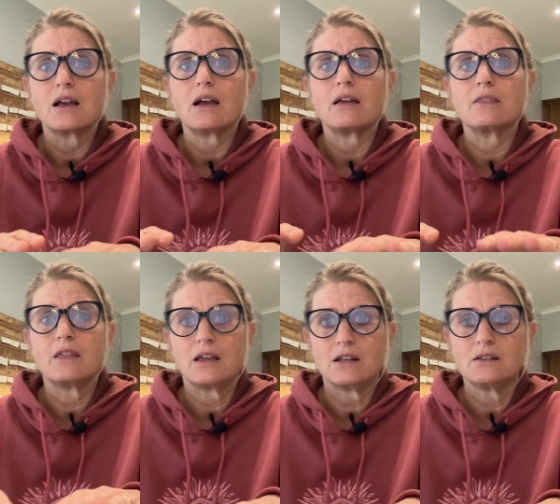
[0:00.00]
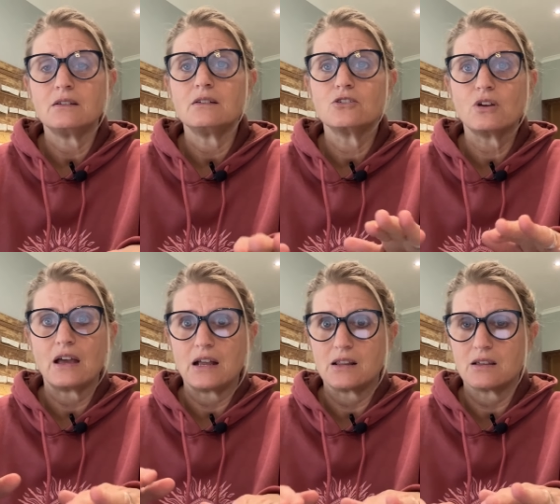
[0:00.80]
And then you
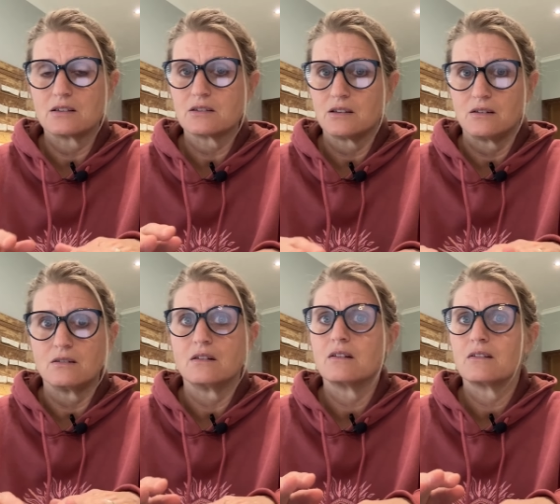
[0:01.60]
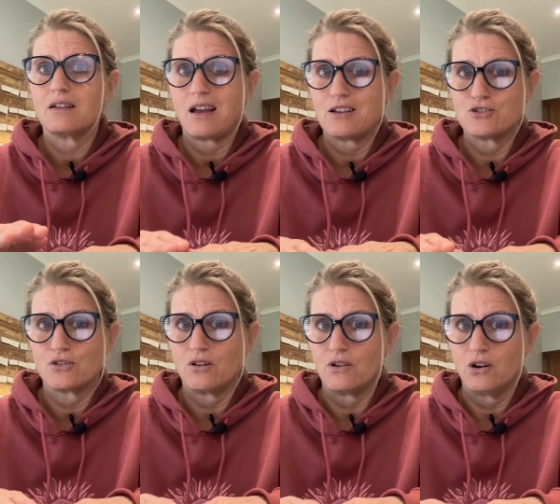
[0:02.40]
add things in as you
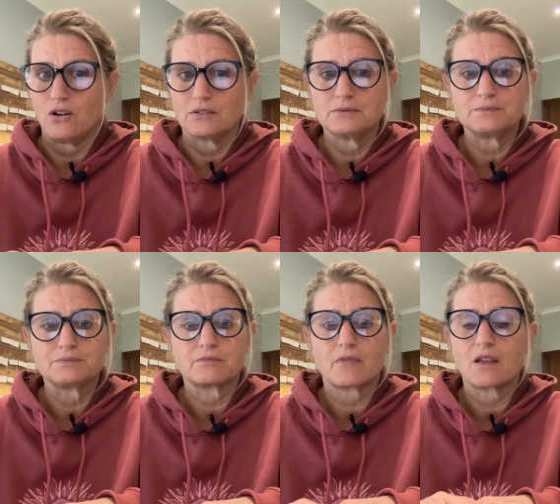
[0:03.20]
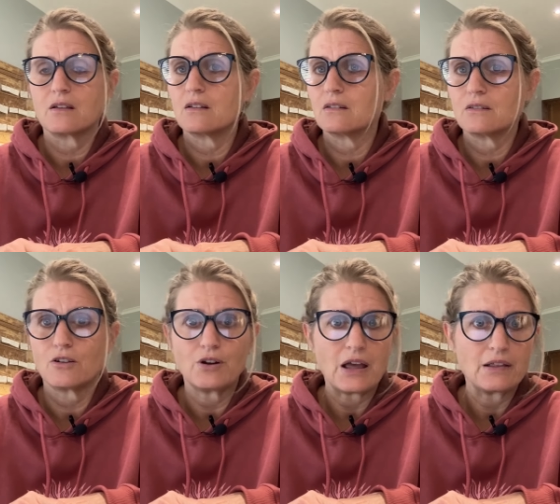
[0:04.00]
go along.
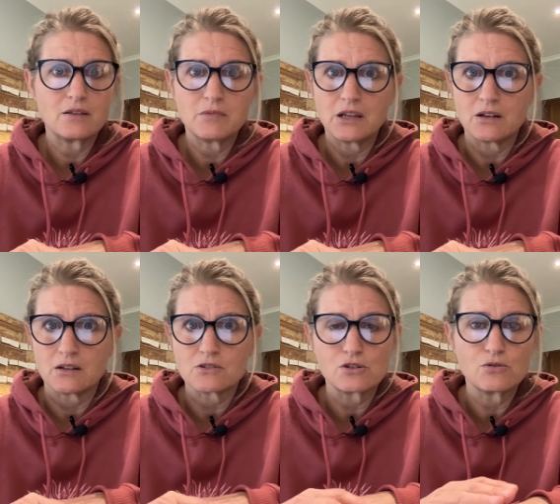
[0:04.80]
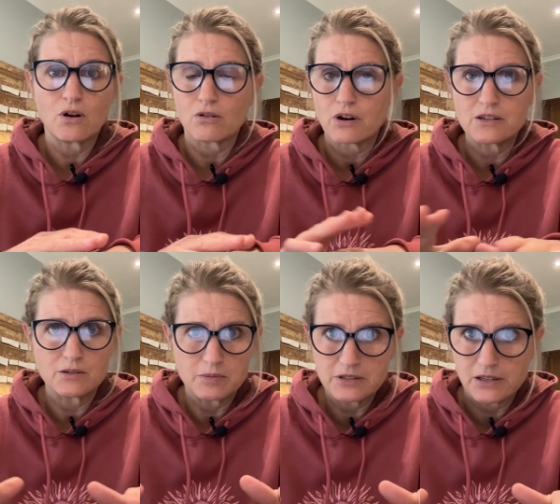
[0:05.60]
Don't add them in until you are crazy
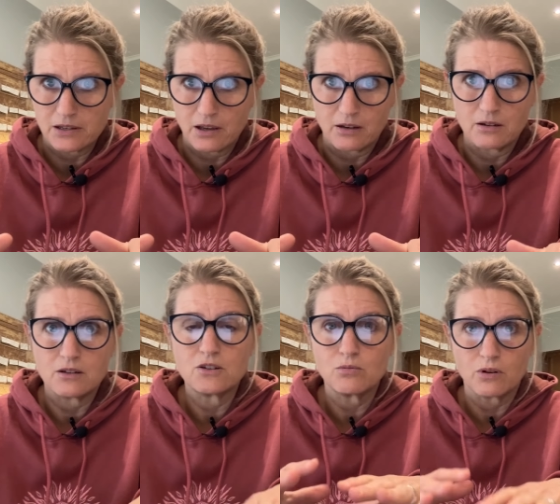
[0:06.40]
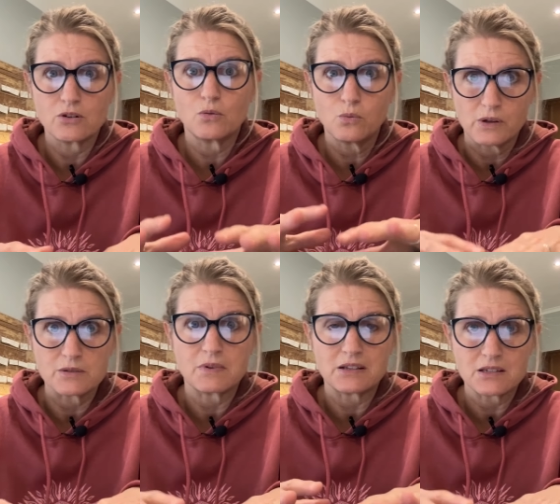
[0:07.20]
busy again. You want to always
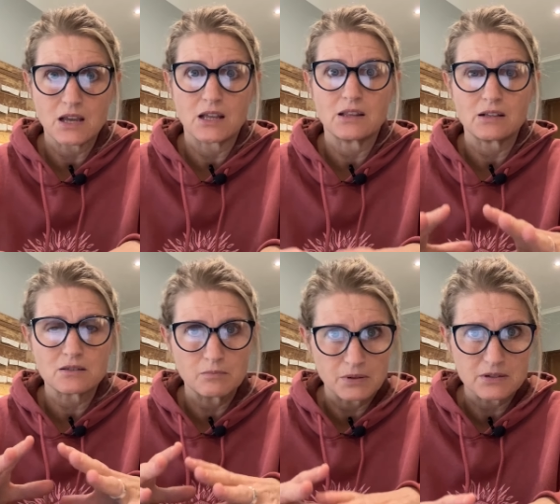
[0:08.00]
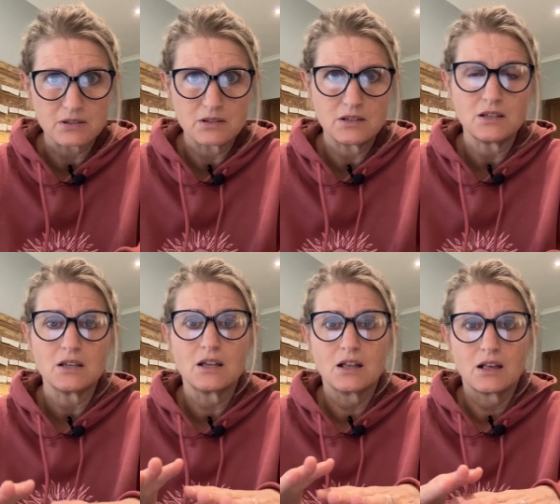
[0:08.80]
maintain that simplicity
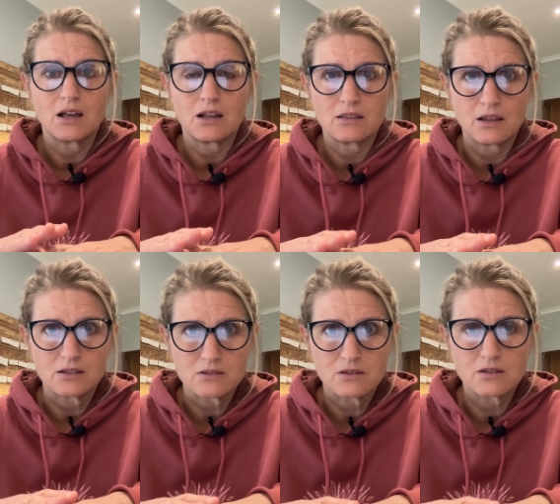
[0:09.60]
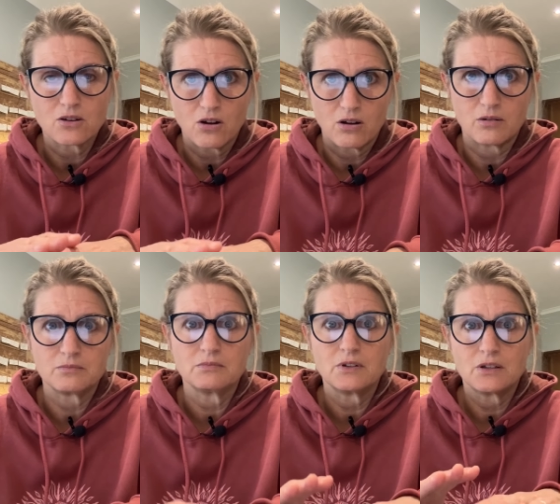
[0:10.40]
and that
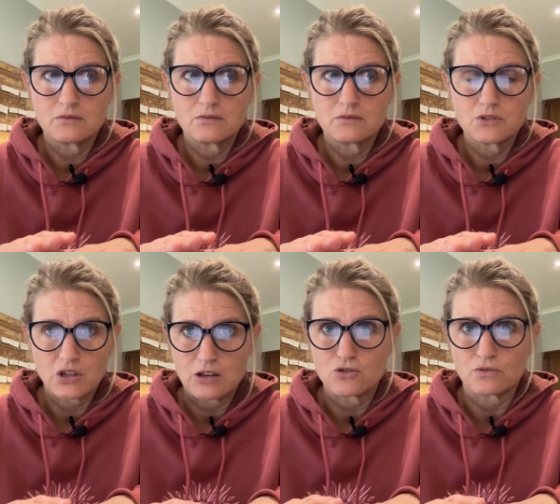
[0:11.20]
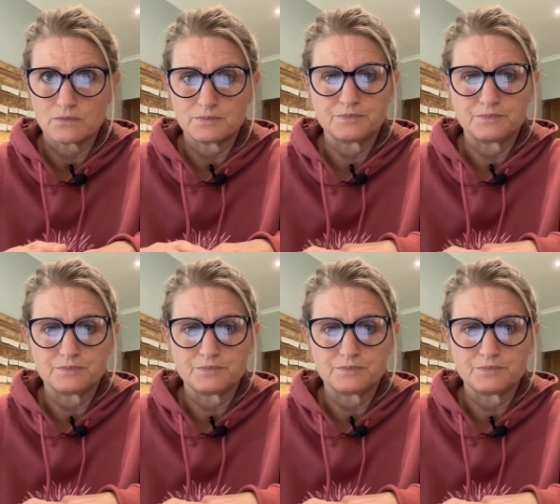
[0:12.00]
calm schedule.